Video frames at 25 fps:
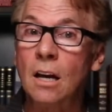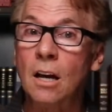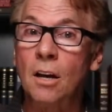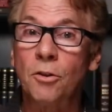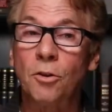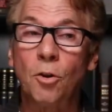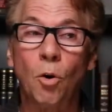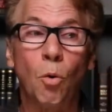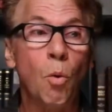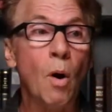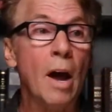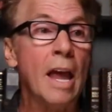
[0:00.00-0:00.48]

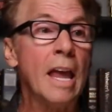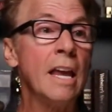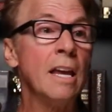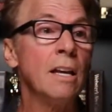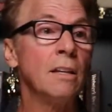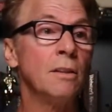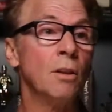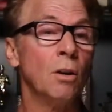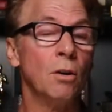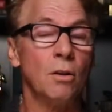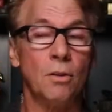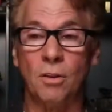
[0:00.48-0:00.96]
the,
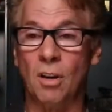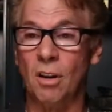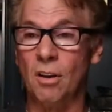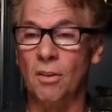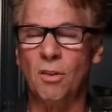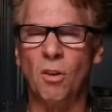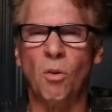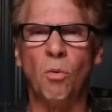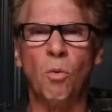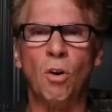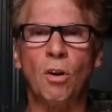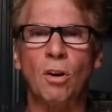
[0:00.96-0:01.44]
way, the,
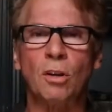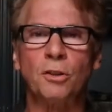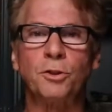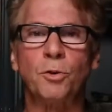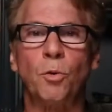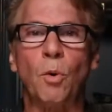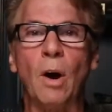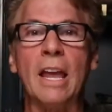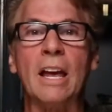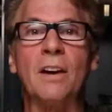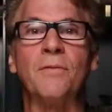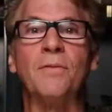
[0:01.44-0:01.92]
the, the
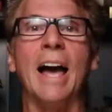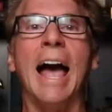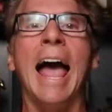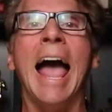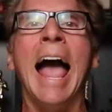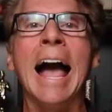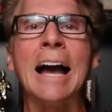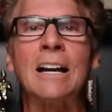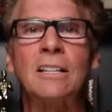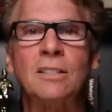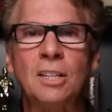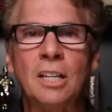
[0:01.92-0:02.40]
world's way of
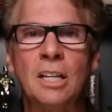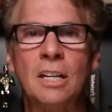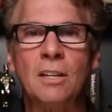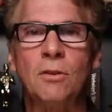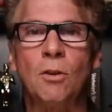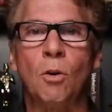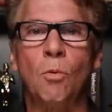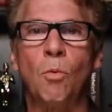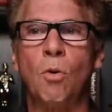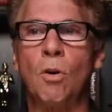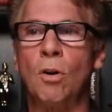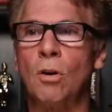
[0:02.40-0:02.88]

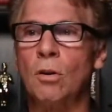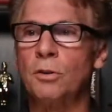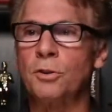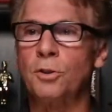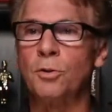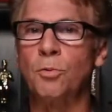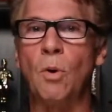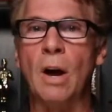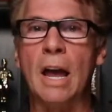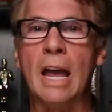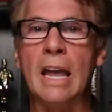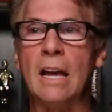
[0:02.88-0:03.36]
acting, the
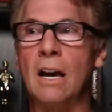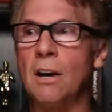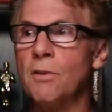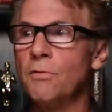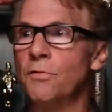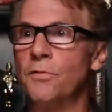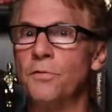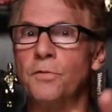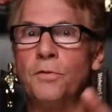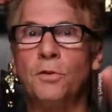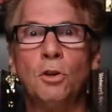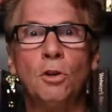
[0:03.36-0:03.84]
world's way
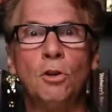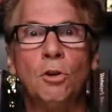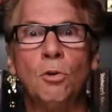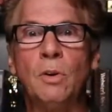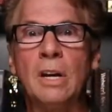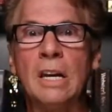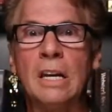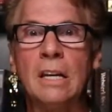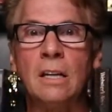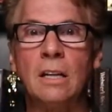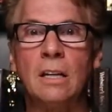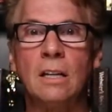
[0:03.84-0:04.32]
of
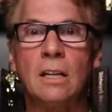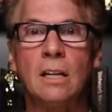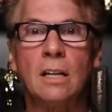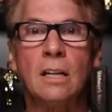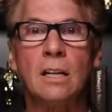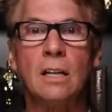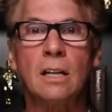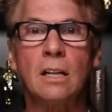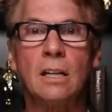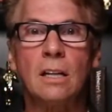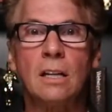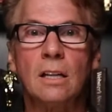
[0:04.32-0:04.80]

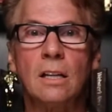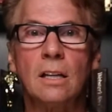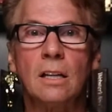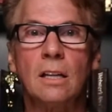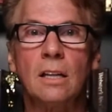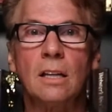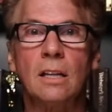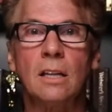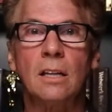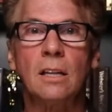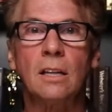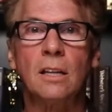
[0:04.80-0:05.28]
viewing.
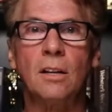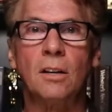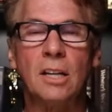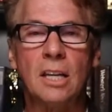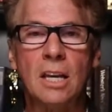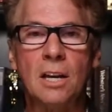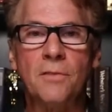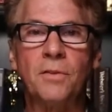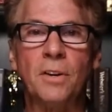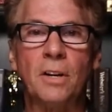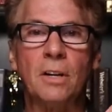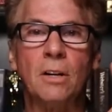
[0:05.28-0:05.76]
Their
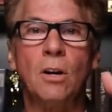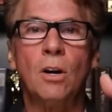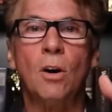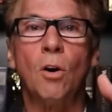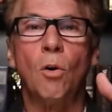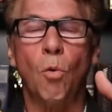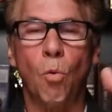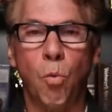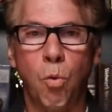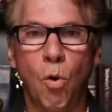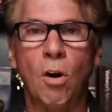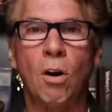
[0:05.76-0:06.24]
given
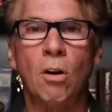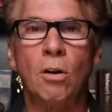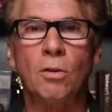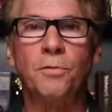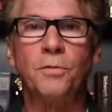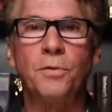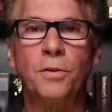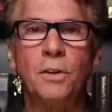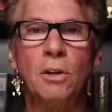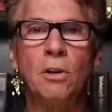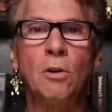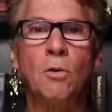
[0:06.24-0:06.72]

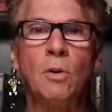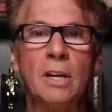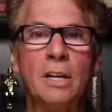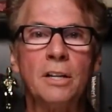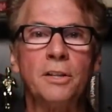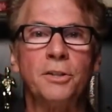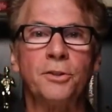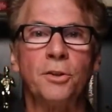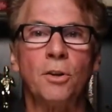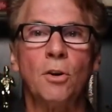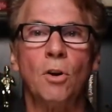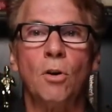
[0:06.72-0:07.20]
worldview
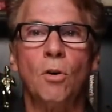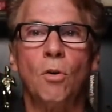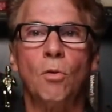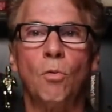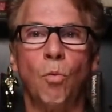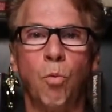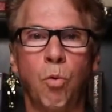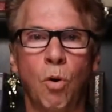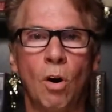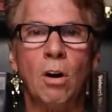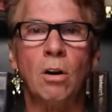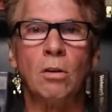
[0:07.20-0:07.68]
is
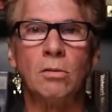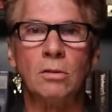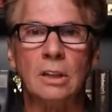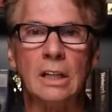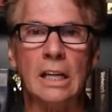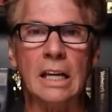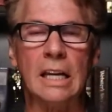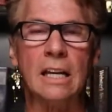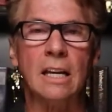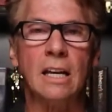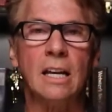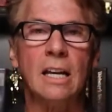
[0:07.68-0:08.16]

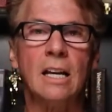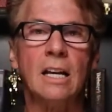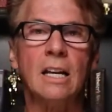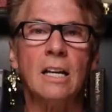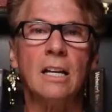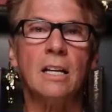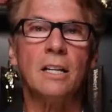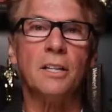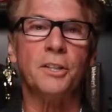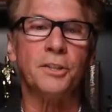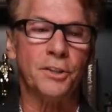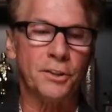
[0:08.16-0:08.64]
worldly
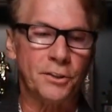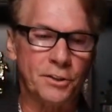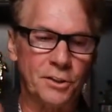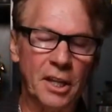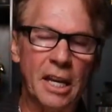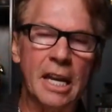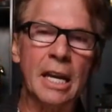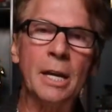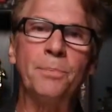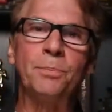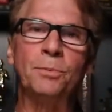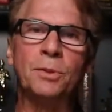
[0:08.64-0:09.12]

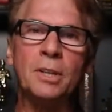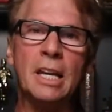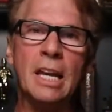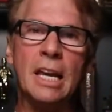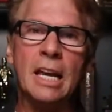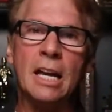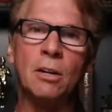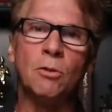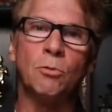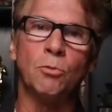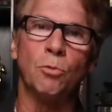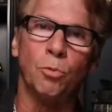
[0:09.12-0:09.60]
steeped
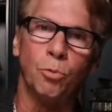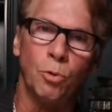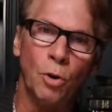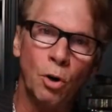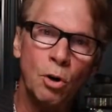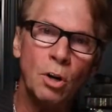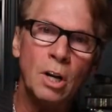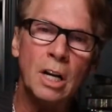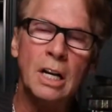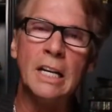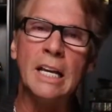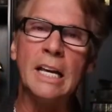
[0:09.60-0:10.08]
in,
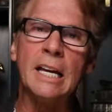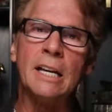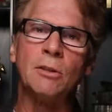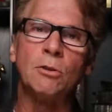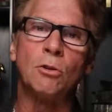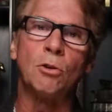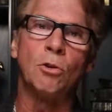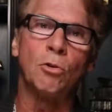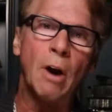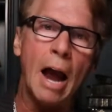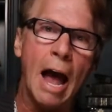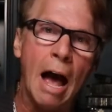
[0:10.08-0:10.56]
rooted
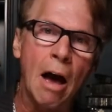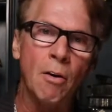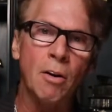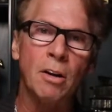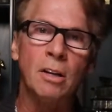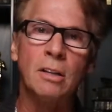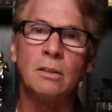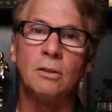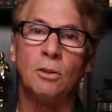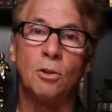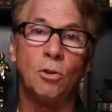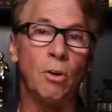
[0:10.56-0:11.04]
in,
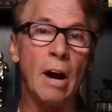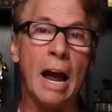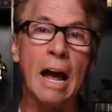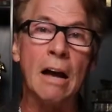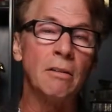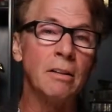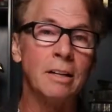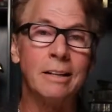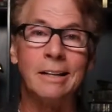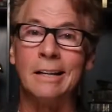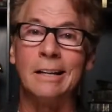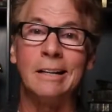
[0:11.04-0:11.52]
grounded,
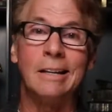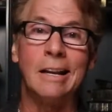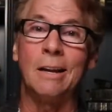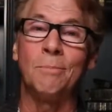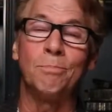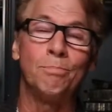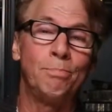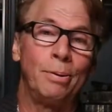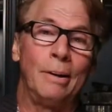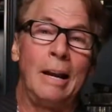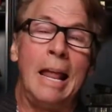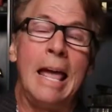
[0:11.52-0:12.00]
grounded in,
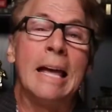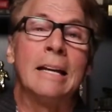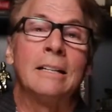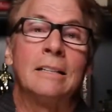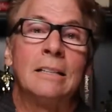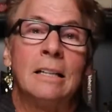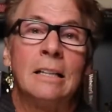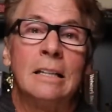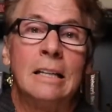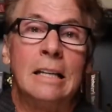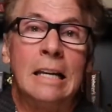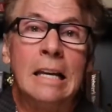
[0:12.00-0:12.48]
and
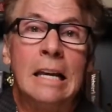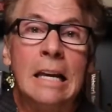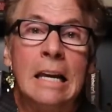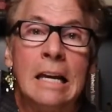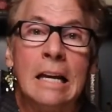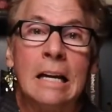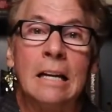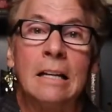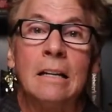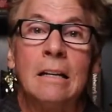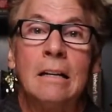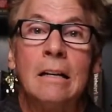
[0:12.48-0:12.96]
planted
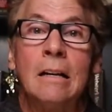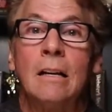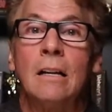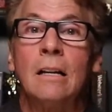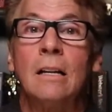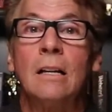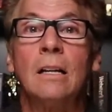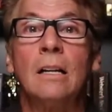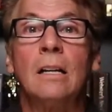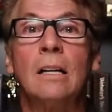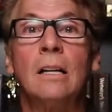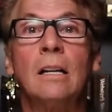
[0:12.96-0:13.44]
in
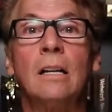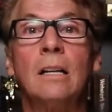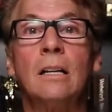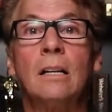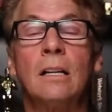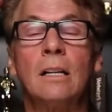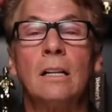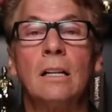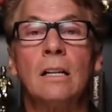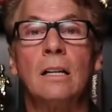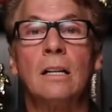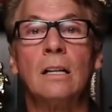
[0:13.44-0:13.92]

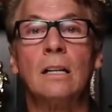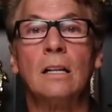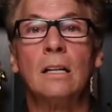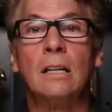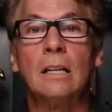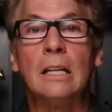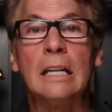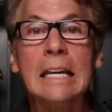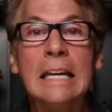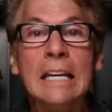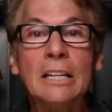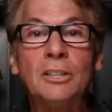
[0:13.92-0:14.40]

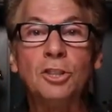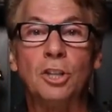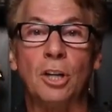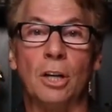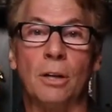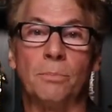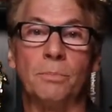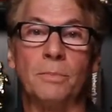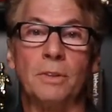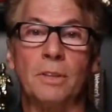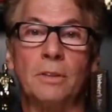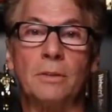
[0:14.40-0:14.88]

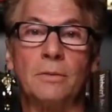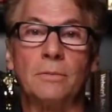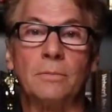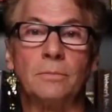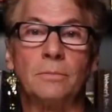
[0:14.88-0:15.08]
Egypt.